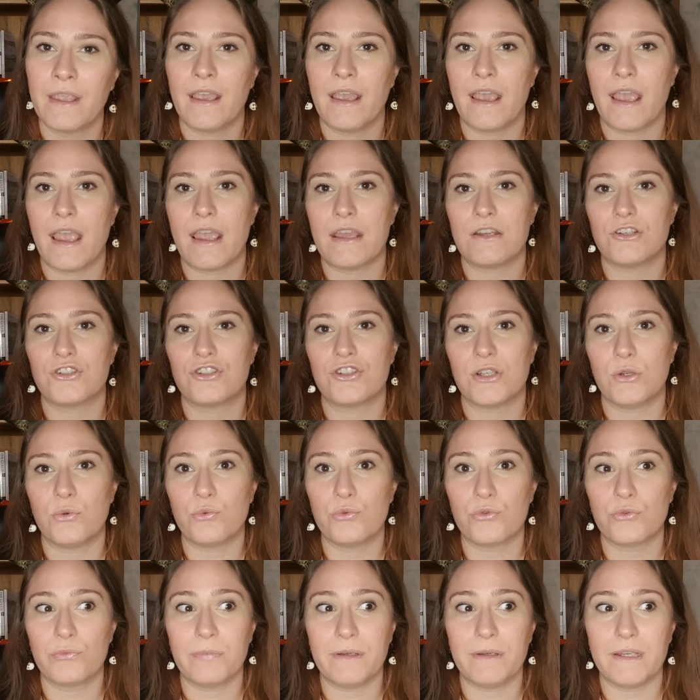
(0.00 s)
and she
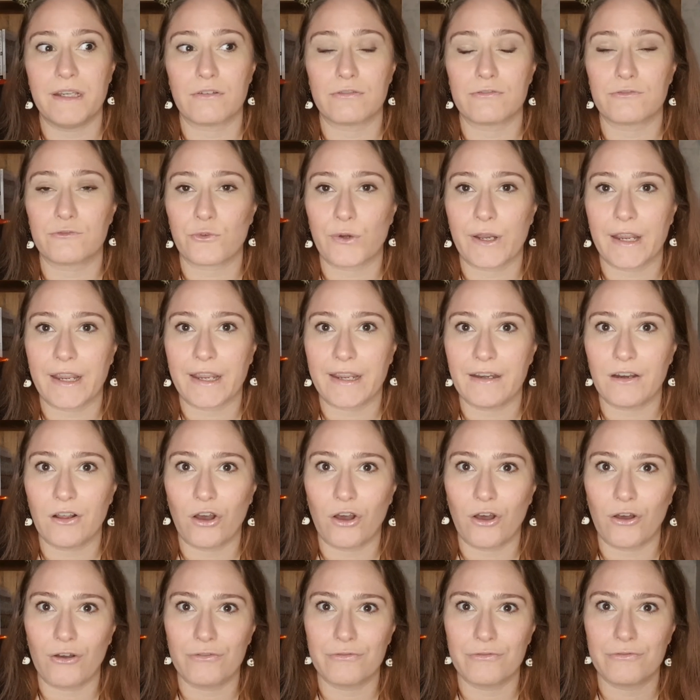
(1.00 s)
would be afraid
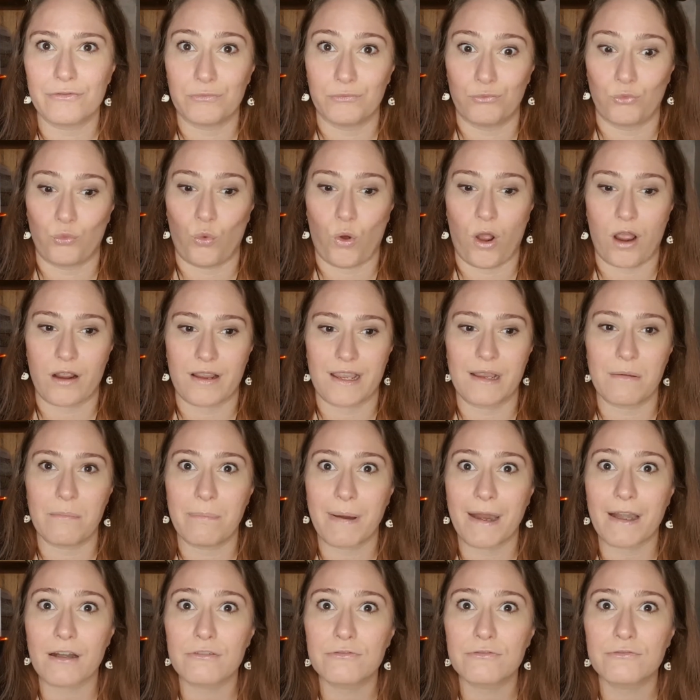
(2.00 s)
of walking
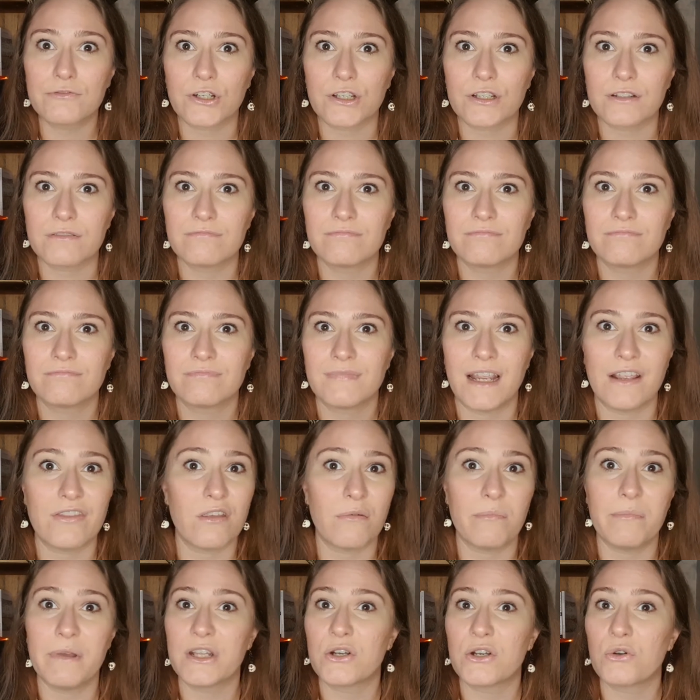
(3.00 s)
barefoot in the
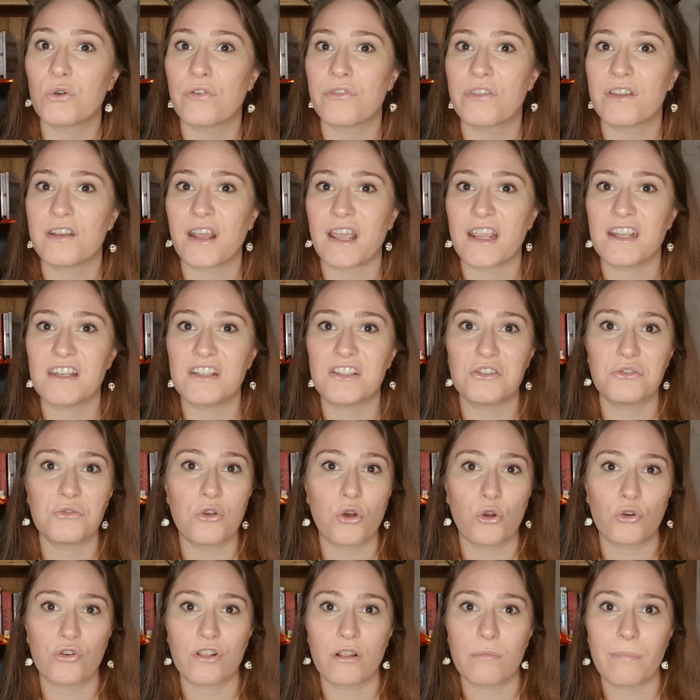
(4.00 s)
middle of the night to
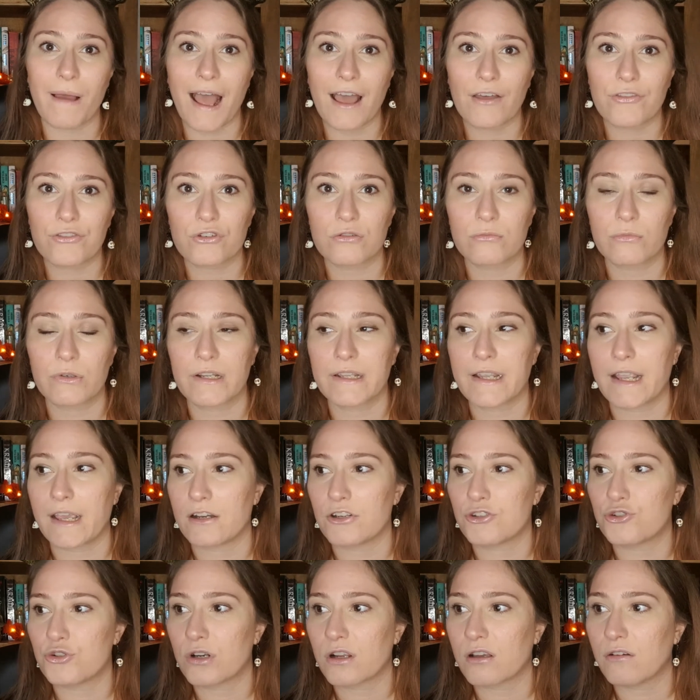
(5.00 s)
go to the bathroom or to get a
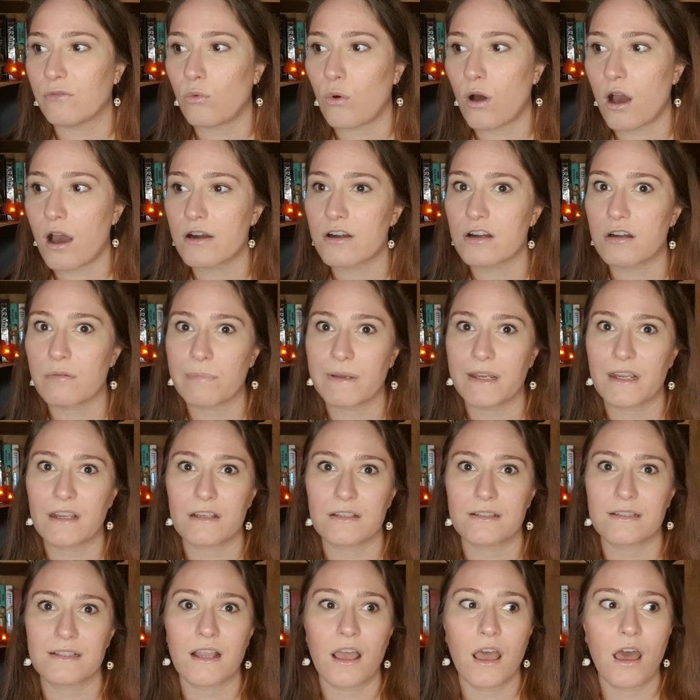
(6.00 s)
drink of water
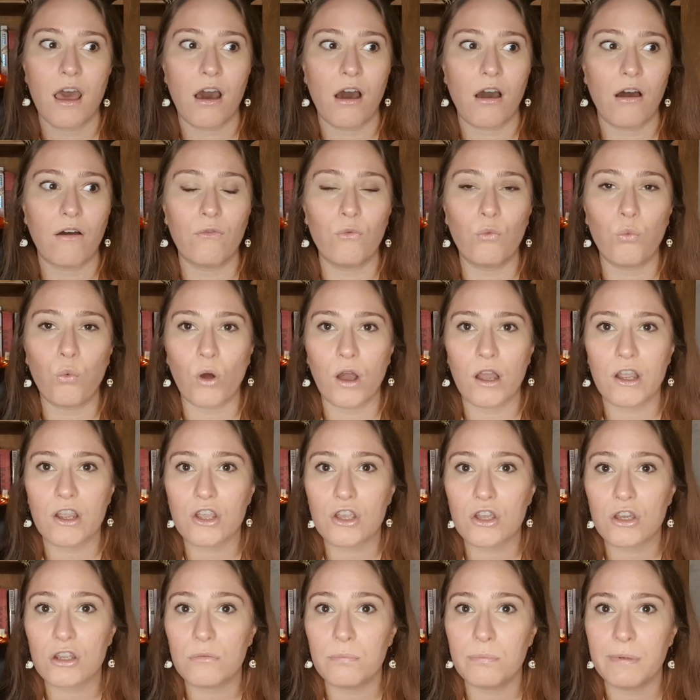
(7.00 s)
because of what
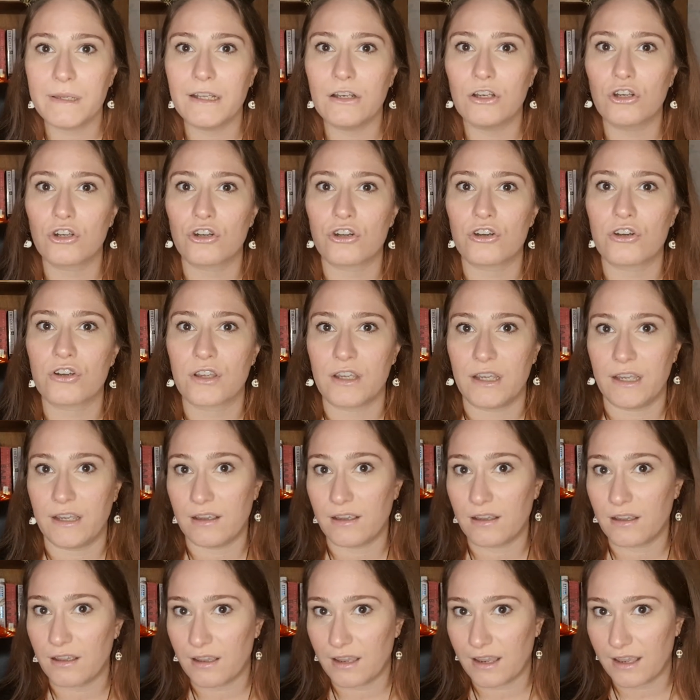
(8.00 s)
could be lurking
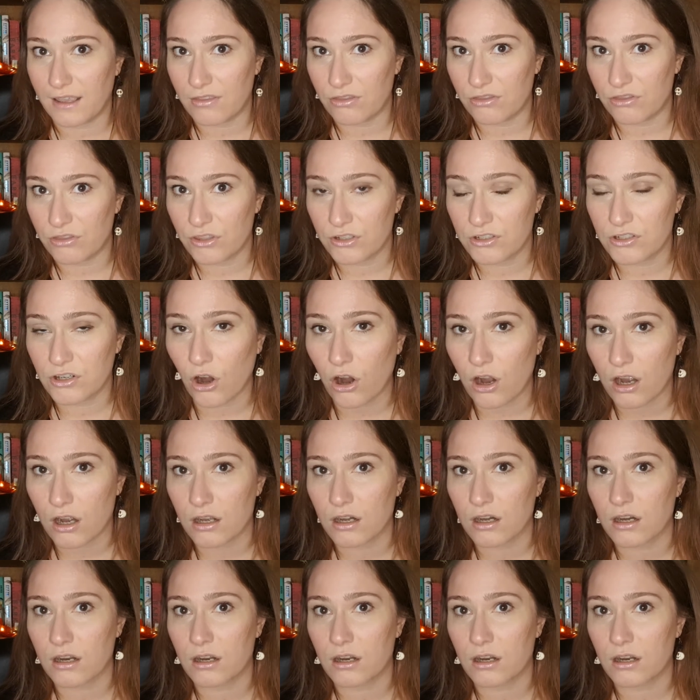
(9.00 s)
in the dark.